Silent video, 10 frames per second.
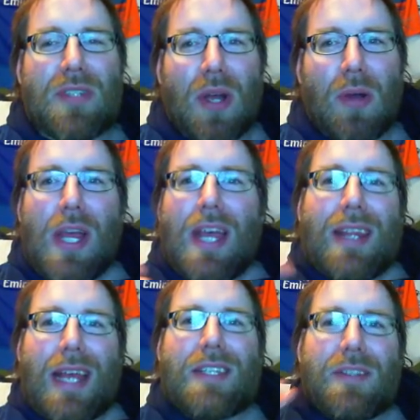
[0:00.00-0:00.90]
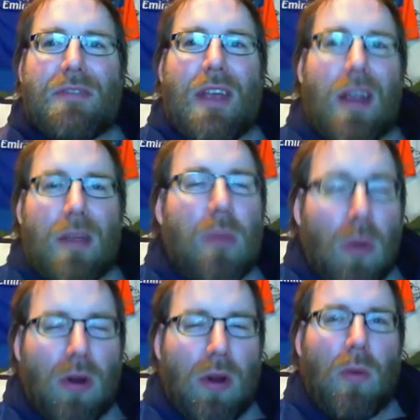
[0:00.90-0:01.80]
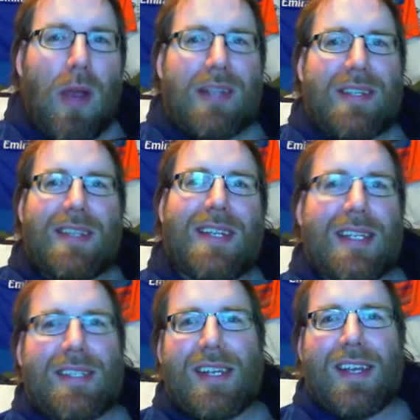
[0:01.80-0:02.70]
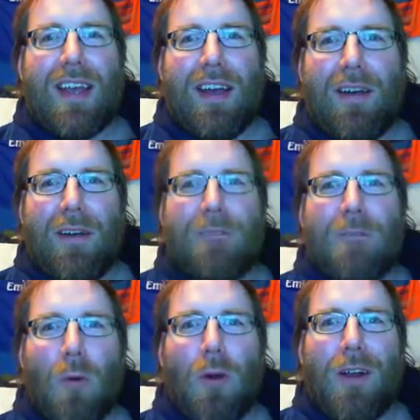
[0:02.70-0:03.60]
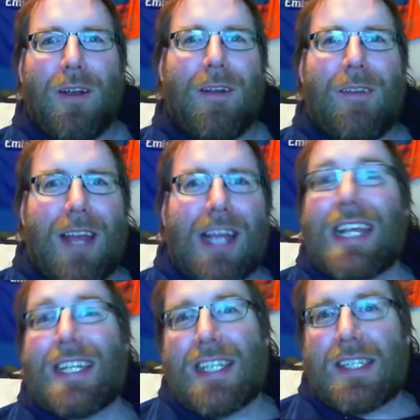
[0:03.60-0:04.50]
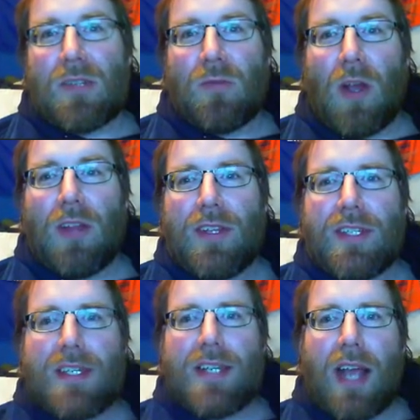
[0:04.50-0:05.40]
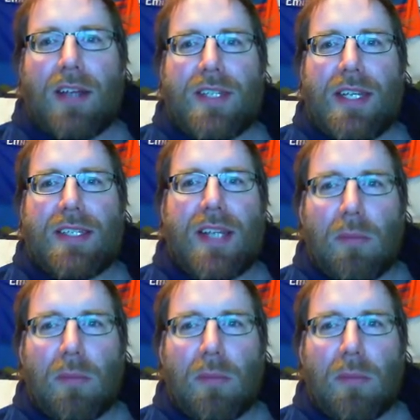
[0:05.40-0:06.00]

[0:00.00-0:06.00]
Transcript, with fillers: So that's a very poor away statistic uh, for uh, a consistent run this entire season.